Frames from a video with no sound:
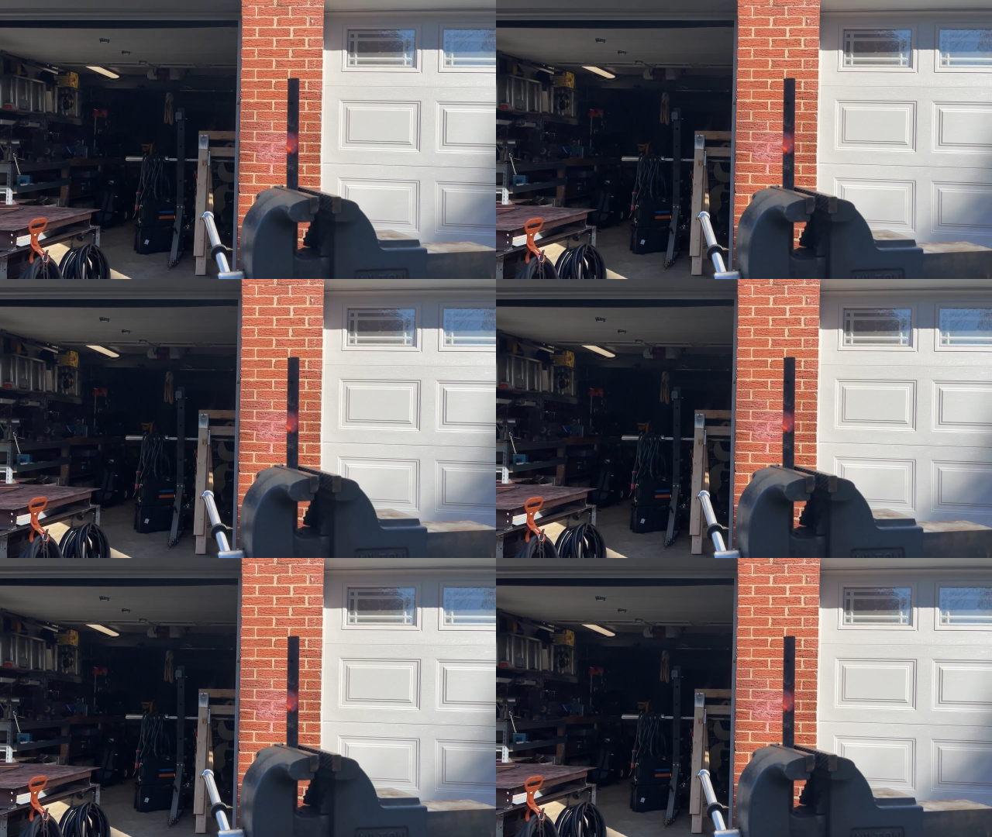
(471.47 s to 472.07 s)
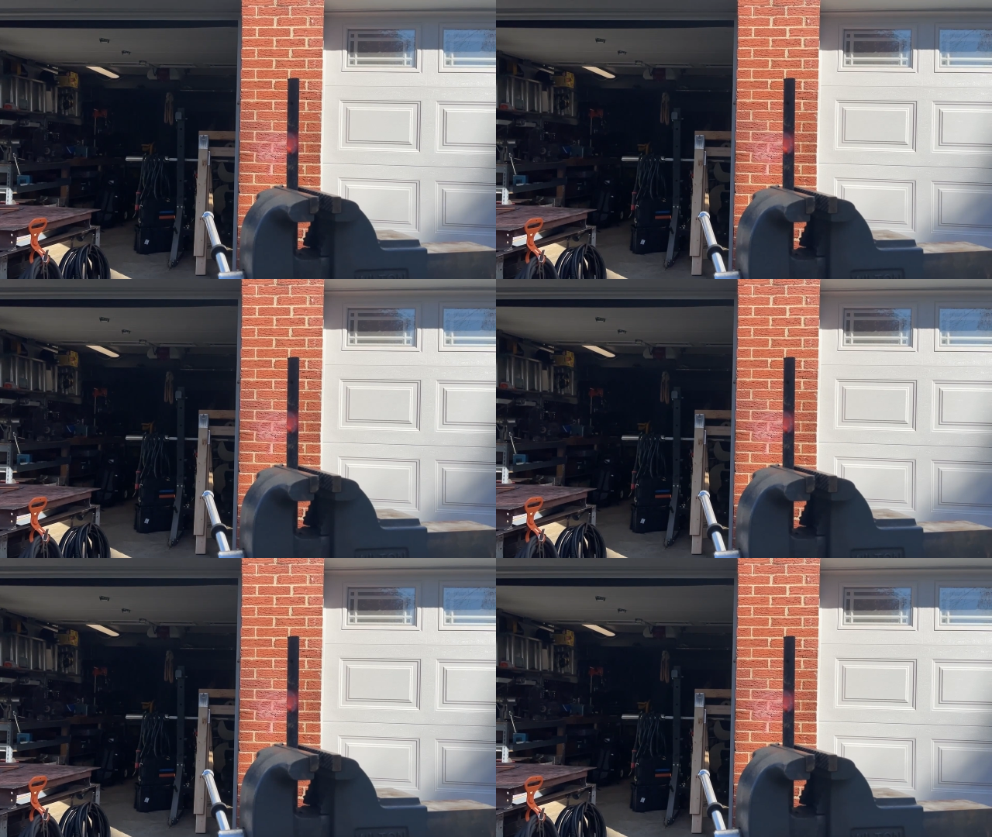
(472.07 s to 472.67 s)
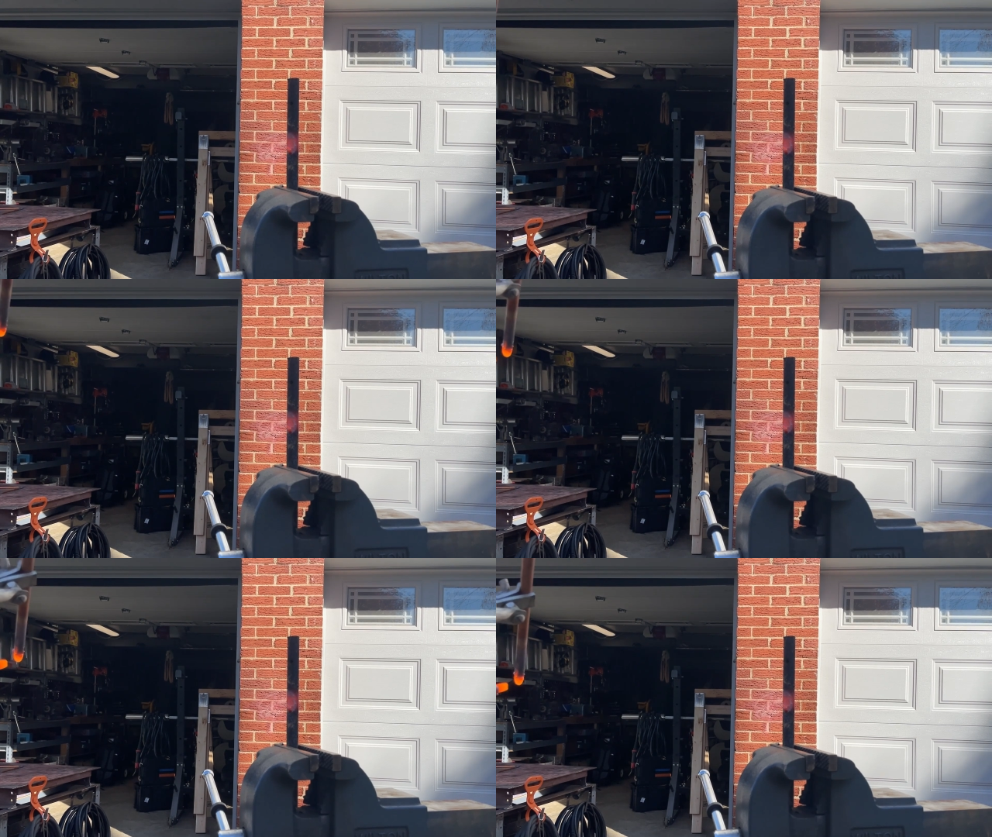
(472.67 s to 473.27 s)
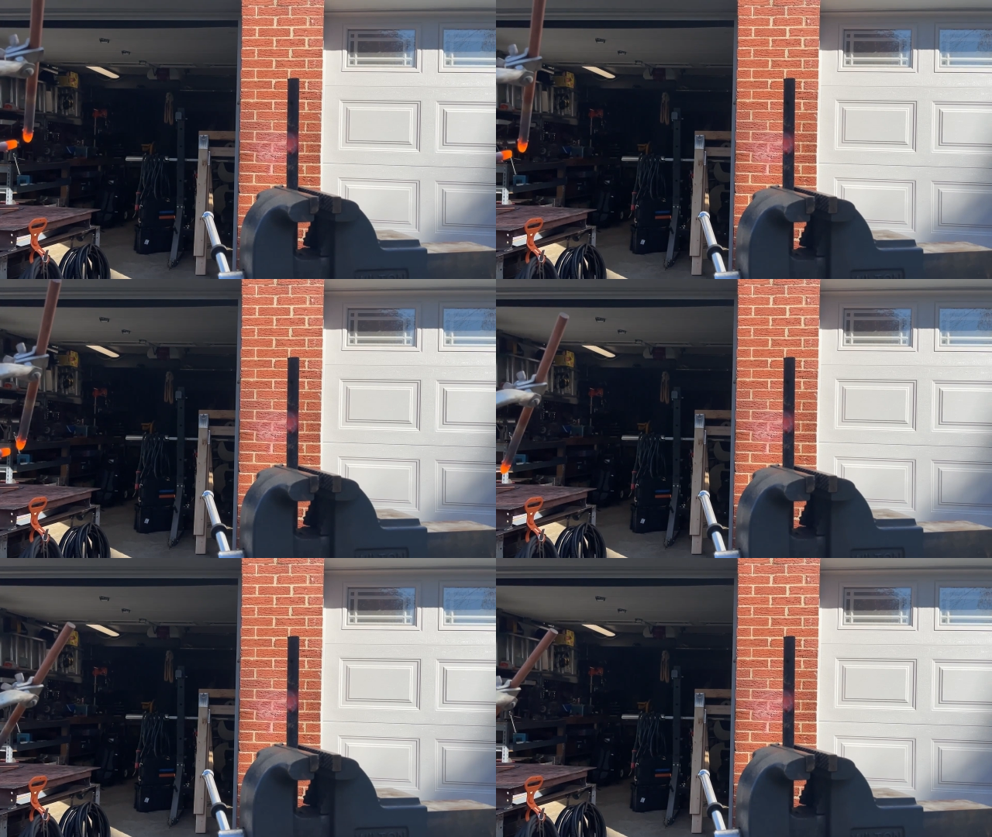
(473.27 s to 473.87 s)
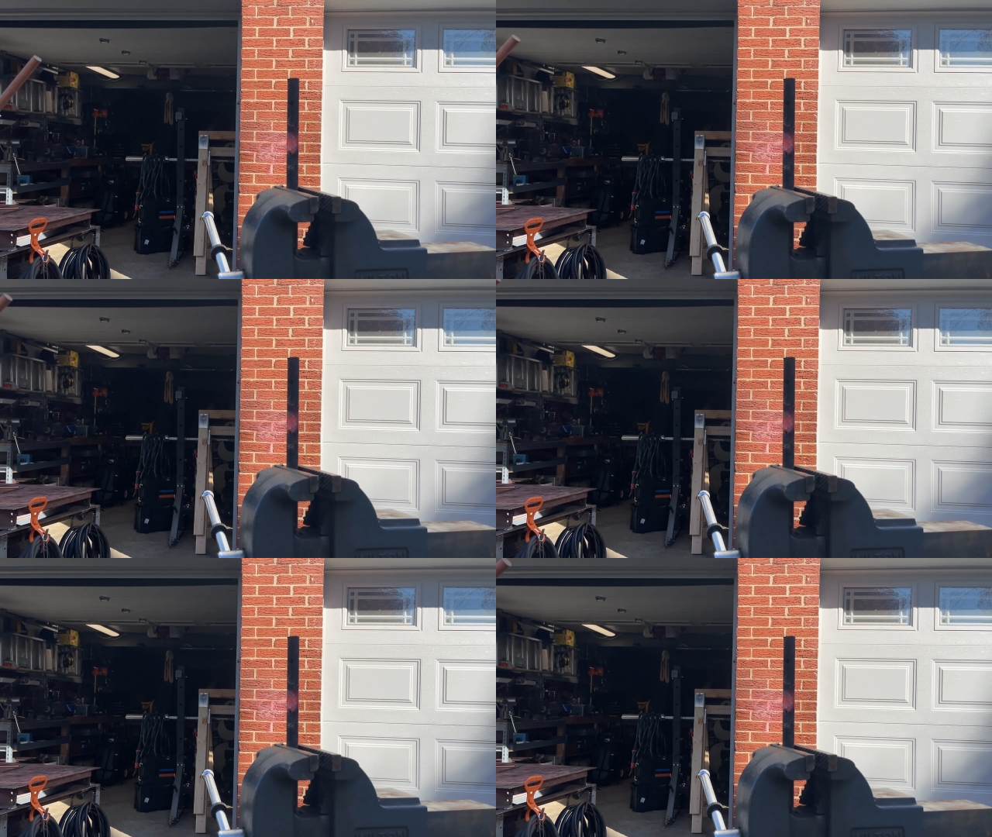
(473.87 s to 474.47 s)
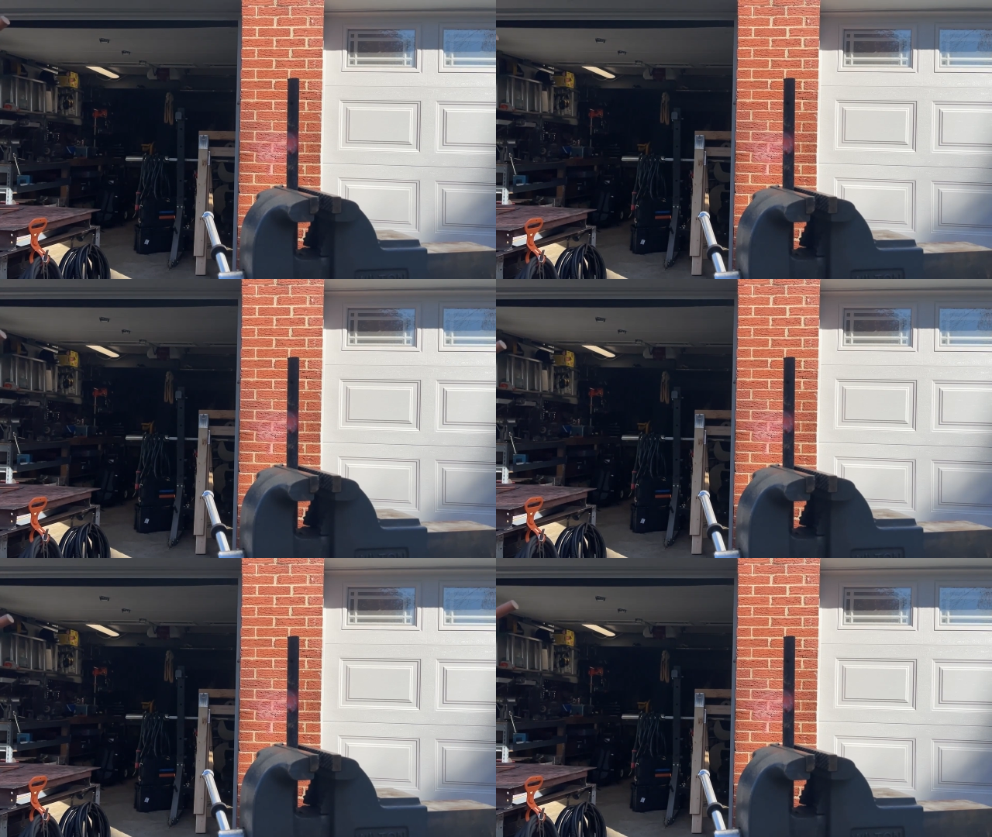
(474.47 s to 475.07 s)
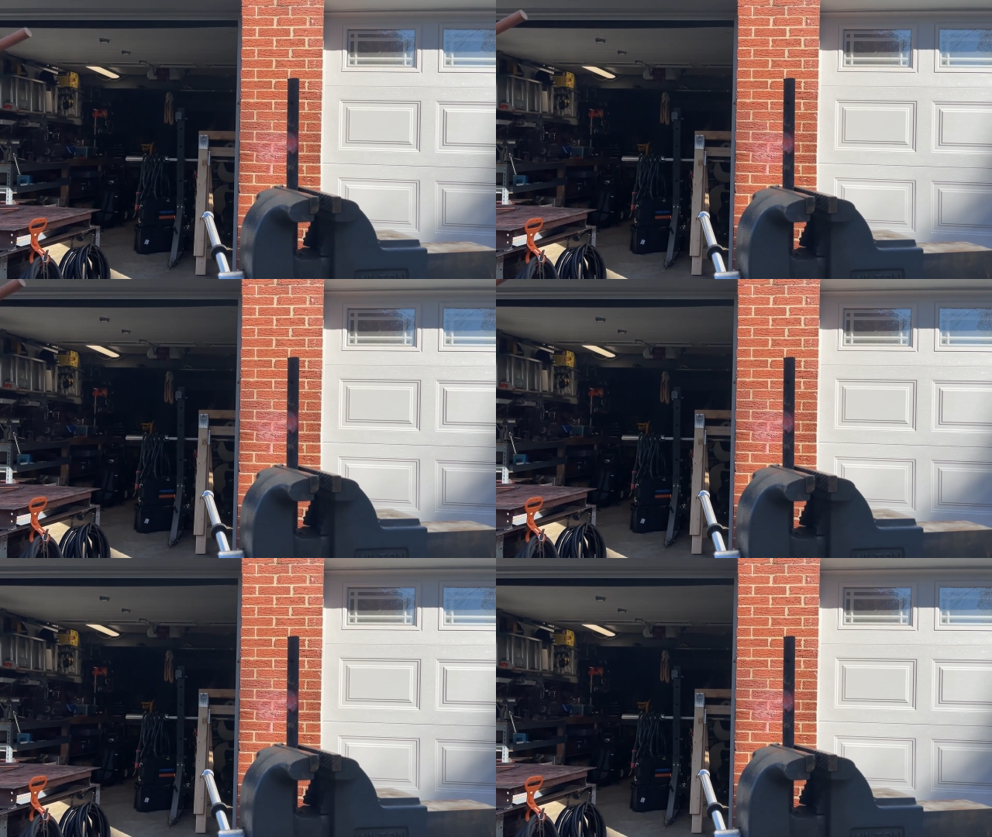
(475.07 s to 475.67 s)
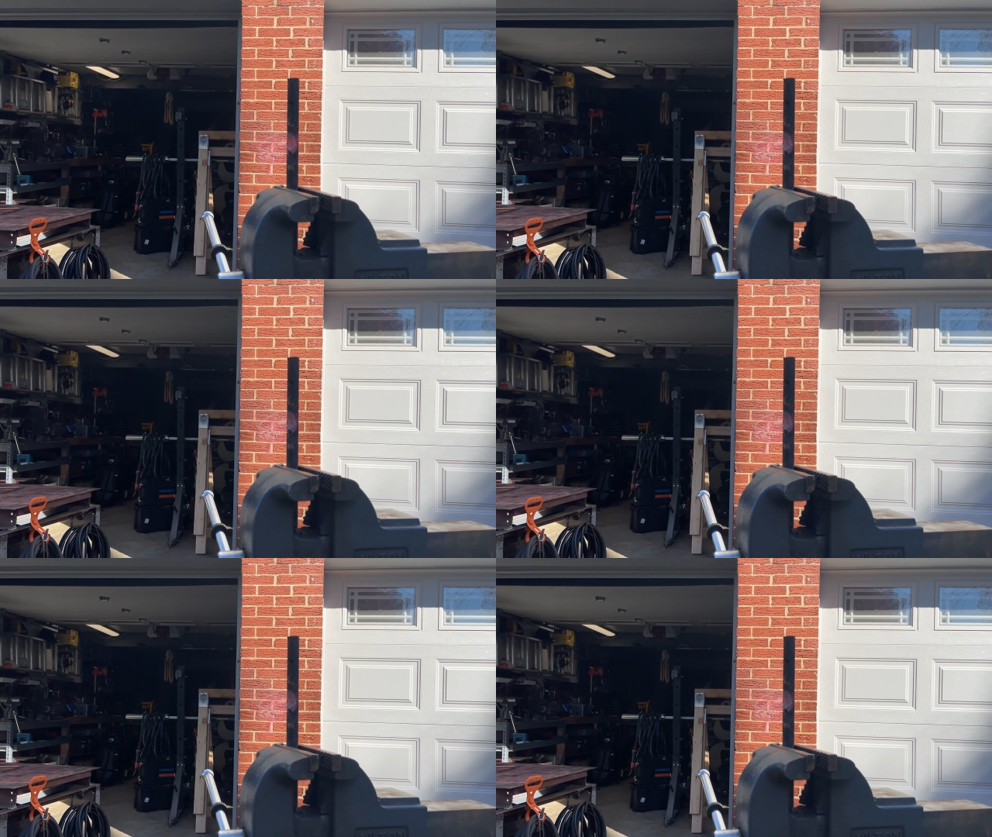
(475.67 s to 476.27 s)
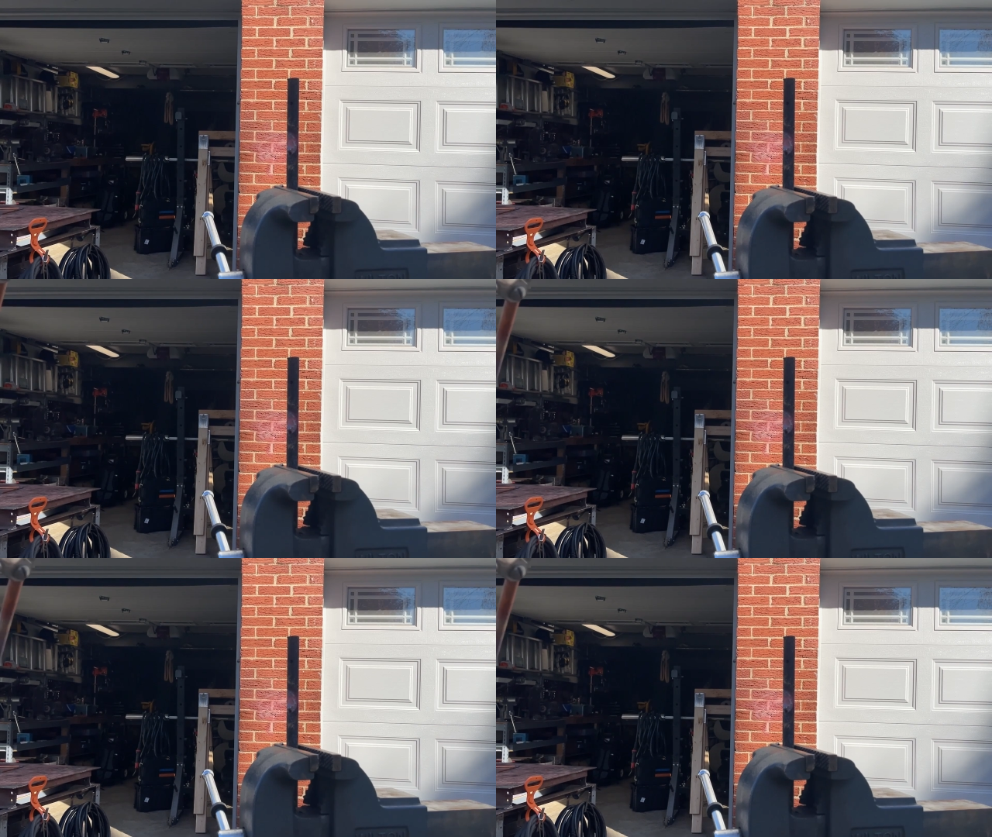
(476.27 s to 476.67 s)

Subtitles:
(no speaker visible)